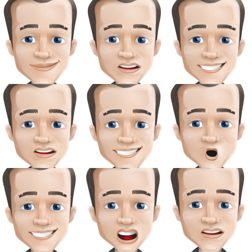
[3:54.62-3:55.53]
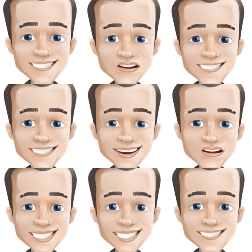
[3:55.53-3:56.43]
This approach allows a trader
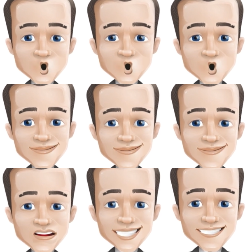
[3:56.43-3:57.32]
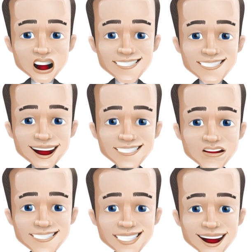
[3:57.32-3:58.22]
to improve their cost
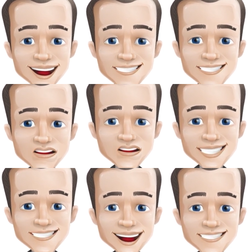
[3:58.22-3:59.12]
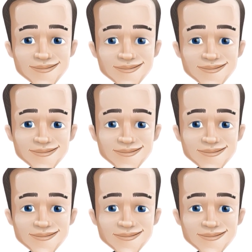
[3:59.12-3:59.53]
basis and maximize their profit.